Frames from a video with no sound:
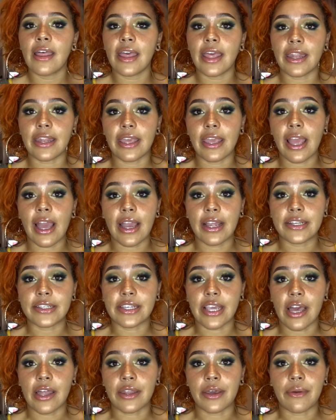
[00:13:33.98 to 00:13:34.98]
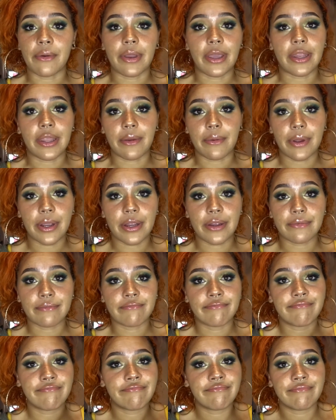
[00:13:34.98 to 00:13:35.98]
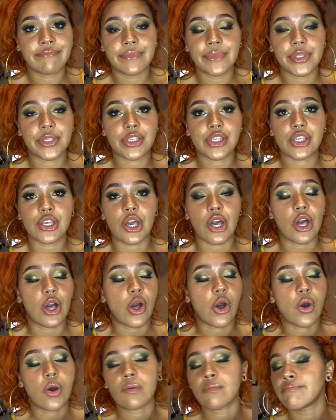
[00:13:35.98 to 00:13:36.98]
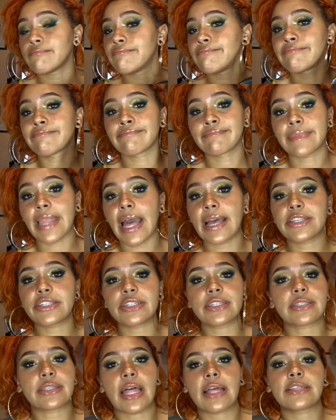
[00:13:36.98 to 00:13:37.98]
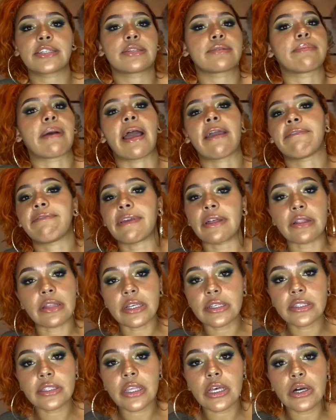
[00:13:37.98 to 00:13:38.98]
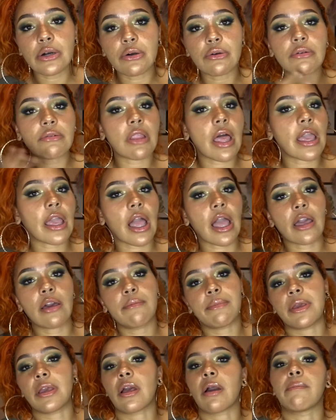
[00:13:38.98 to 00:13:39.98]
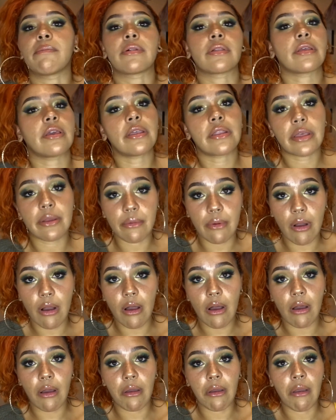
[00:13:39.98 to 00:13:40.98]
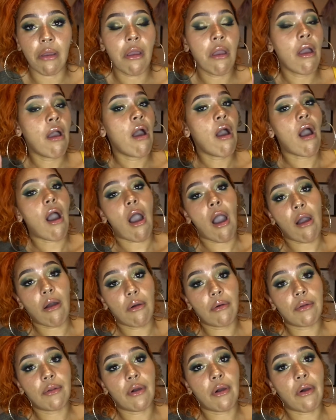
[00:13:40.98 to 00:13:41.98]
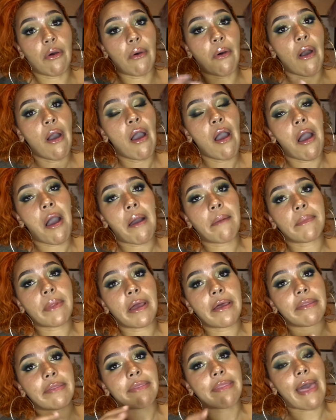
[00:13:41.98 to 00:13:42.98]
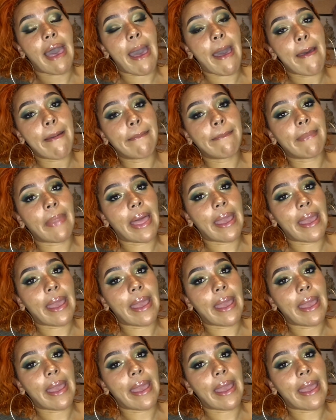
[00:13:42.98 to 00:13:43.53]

any eyeshadow anywhere. So that's just my feelings though. Like, I could be completely wrong. I don't know. I'm not that